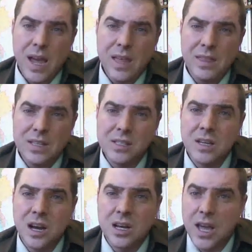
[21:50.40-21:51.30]
at this
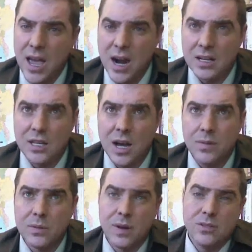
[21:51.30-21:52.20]
chaotic time,
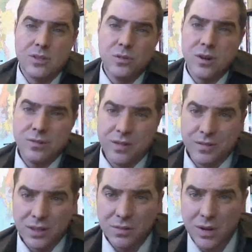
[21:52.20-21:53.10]
there's about
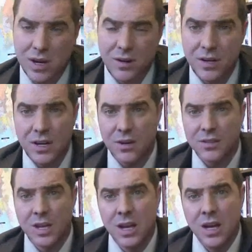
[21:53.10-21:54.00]
250, 300
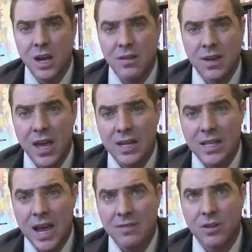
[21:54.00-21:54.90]
years of chaos
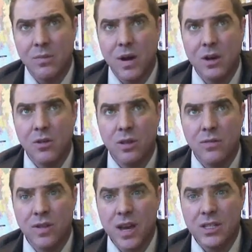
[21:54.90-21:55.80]
after Mongol
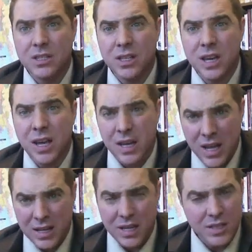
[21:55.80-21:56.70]
invasions.
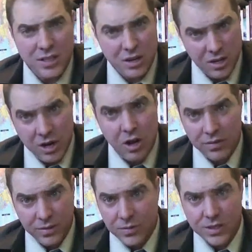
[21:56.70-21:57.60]
Not necessarily all
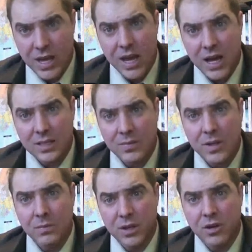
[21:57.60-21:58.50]
of it was chaos,
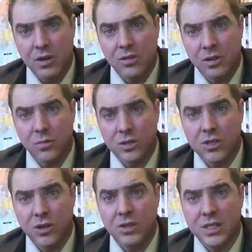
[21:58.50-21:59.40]
but there was
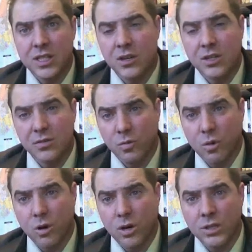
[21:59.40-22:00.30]
certainly a series of
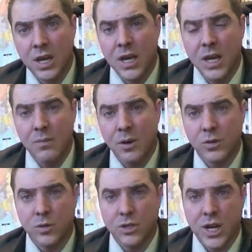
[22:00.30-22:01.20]
wars and
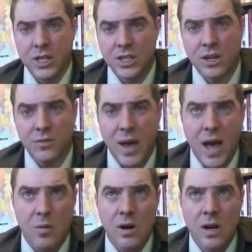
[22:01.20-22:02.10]
multiple changing of
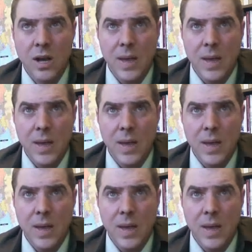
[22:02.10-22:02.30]
power,